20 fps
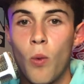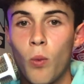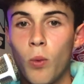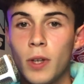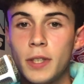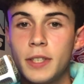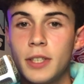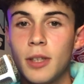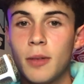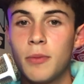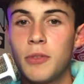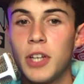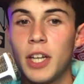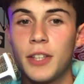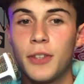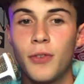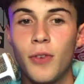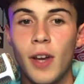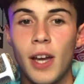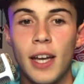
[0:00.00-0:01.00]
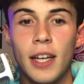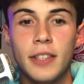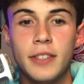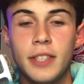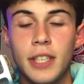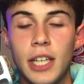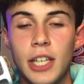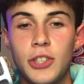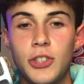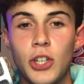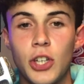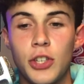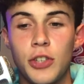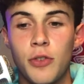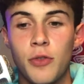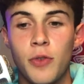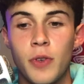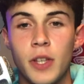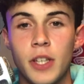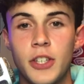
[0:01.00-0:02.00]
What's up, Jets fans? It's
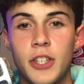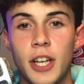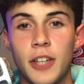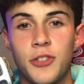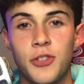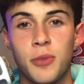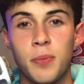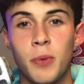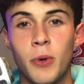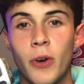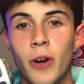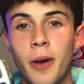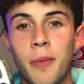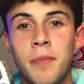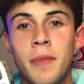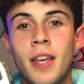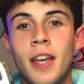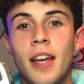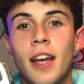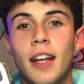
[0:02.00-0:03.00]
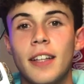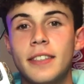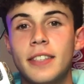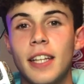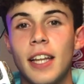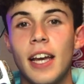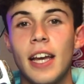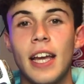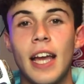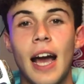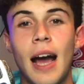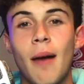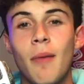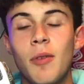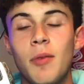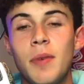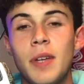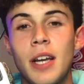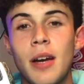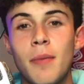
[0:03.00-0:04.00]
Christian from the Jets Report. And today, I'm going
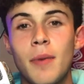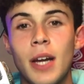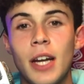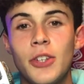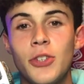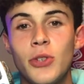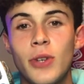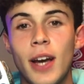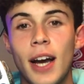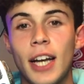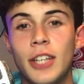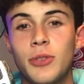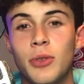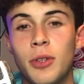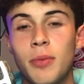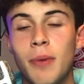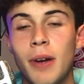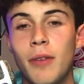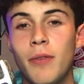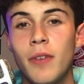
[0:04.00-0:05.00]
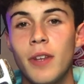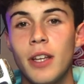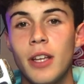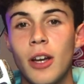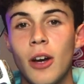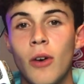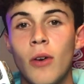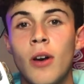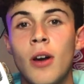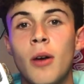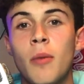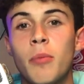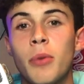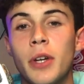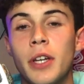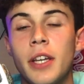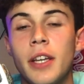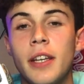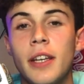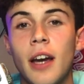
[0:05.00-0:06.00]
to be coming at you guys with my video
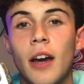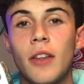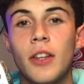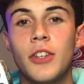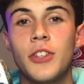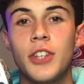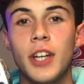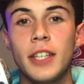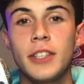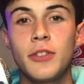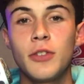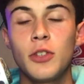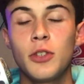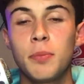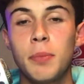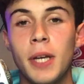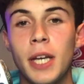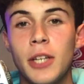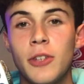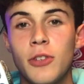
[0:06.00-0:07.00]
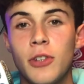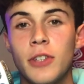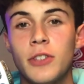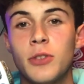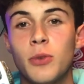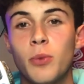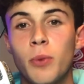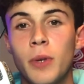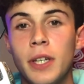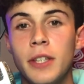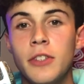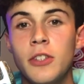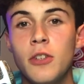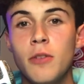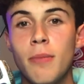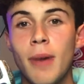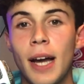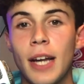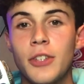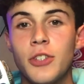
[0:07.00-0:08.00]
breaking down the Jets vs. Patriots Week 2
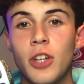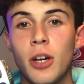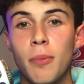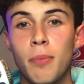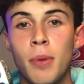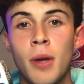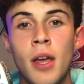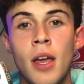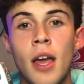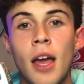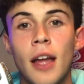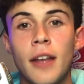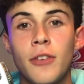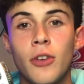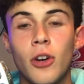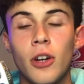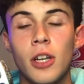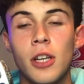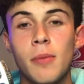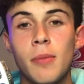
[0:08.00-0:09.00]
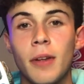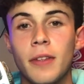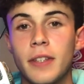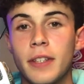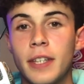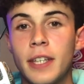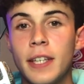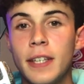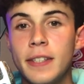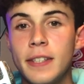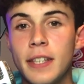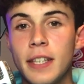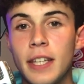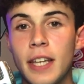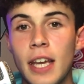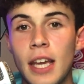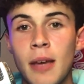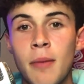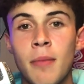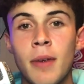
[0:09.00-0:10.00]
matchup and talking about the keys of the
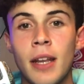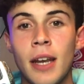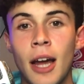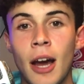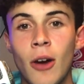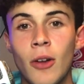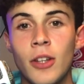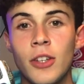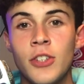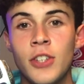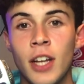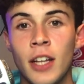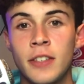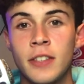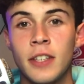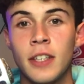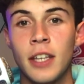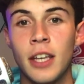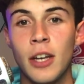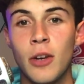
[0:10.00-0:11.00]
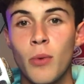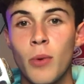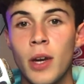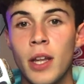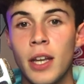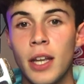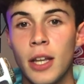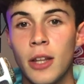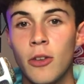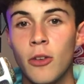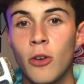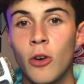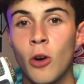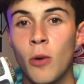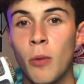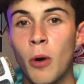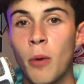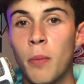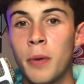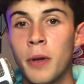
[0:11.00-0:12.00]
game and how the Jets could get a win in their
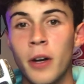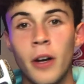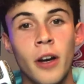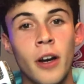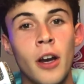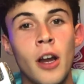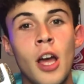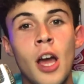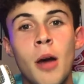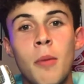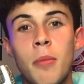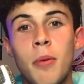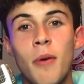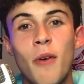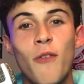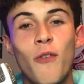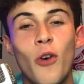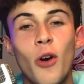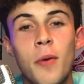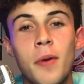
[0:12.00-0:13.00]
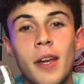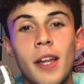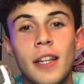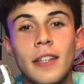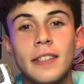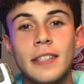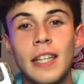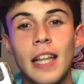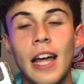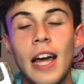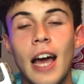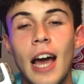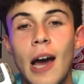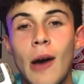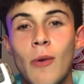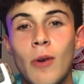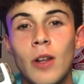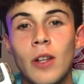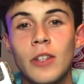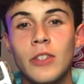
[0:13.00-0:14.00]
home opener. But before we get into that, I
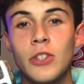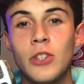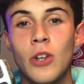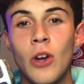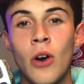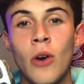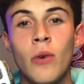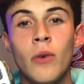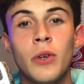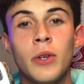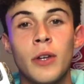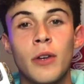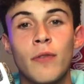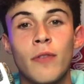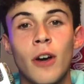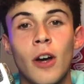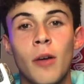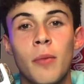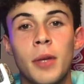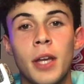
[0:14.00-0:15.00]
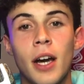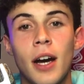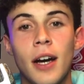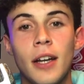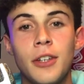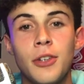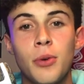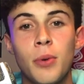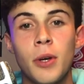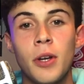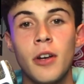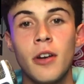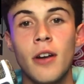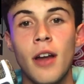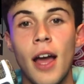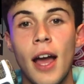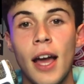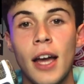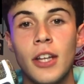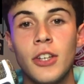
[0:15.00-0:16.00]
want to let you know you can follow me on Twitter
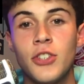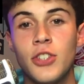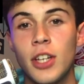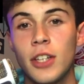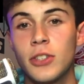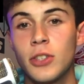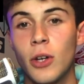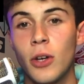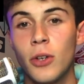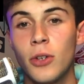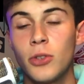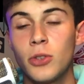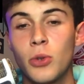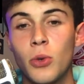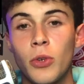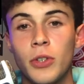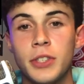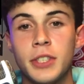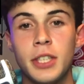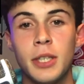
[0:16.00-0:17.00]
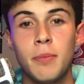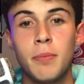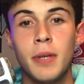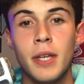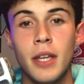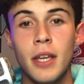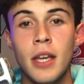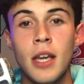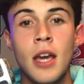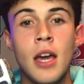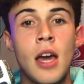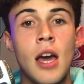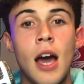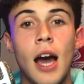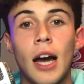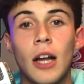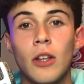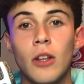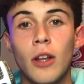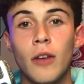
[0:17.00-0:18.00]
at Jets_CP.
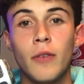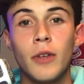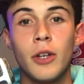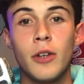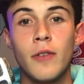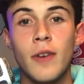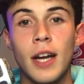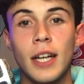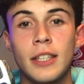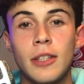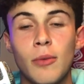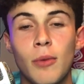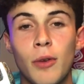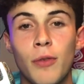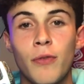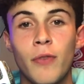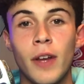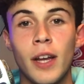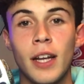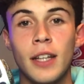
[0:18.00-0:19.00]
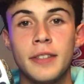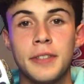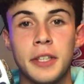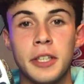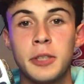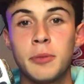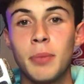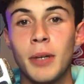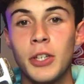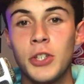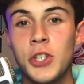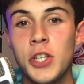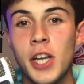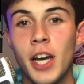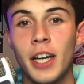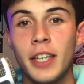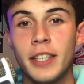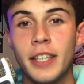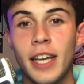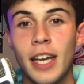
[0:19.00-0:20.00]
I love interacting with fans, especially
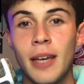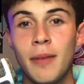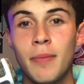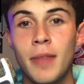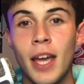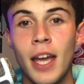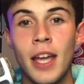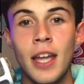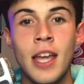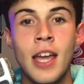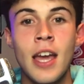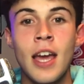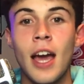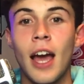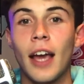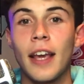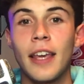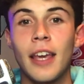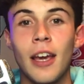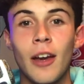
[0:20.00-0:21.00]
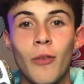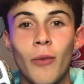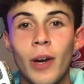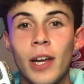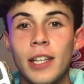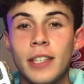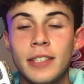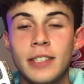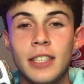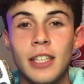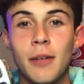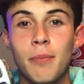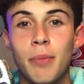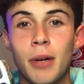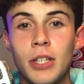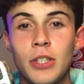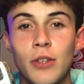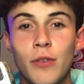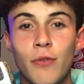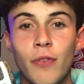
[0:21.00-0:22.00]
on game day. I can't wait to see a
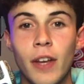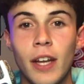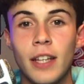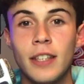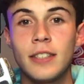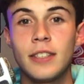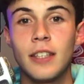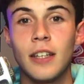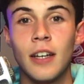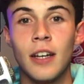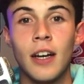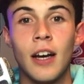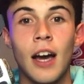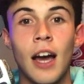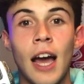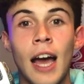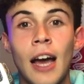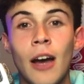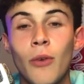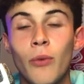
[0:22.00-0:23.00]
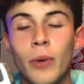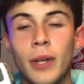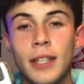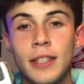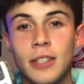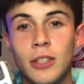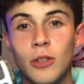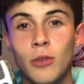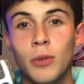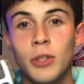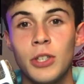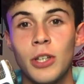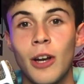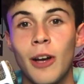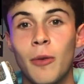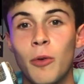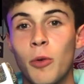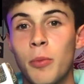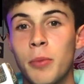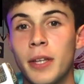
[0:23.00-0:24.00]
bunch of fans at Week 2, which
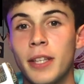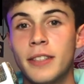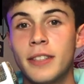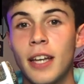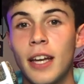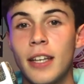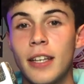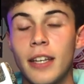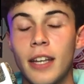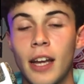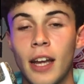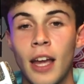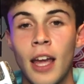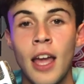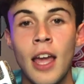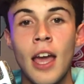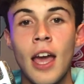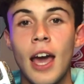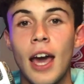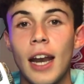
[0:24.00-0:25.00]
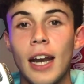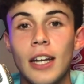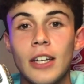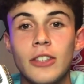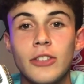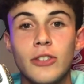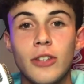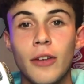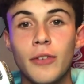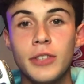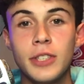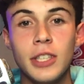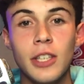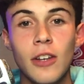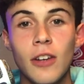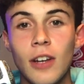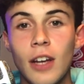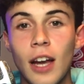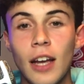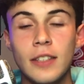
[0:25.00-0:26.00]
I will be attending. And I just love seeing
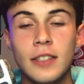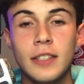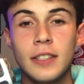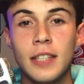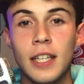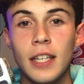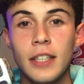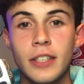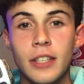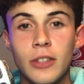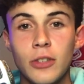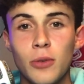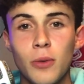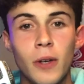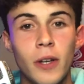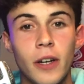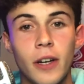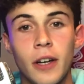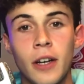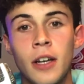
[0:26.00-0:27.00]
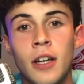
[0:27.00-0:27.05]
your guys' takes on Twitter.